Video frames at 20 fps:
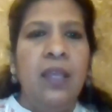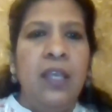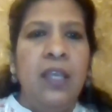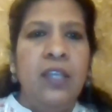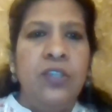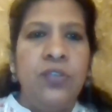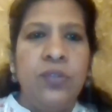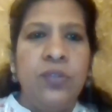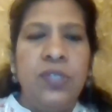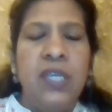
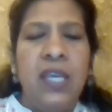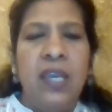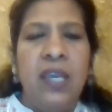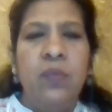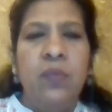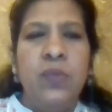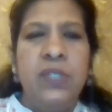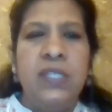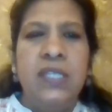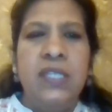Today,
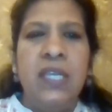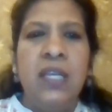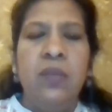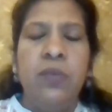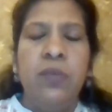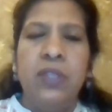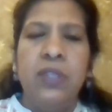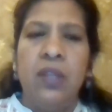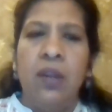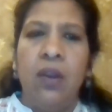we deal
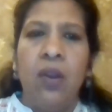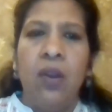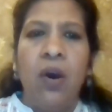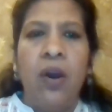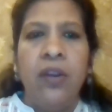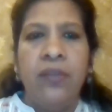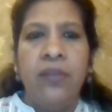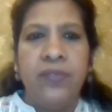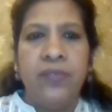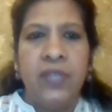with a
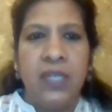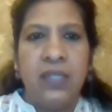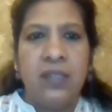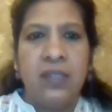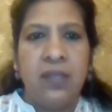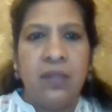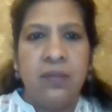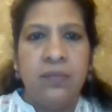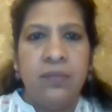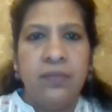lot of
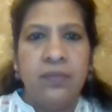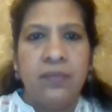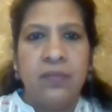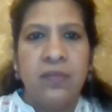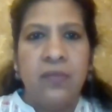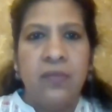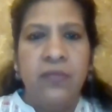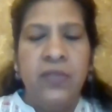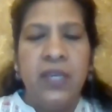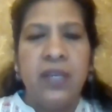data.
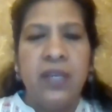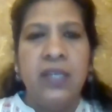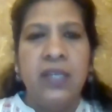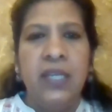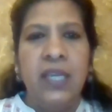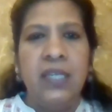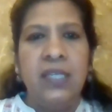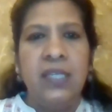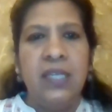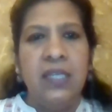We are
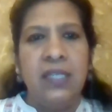creating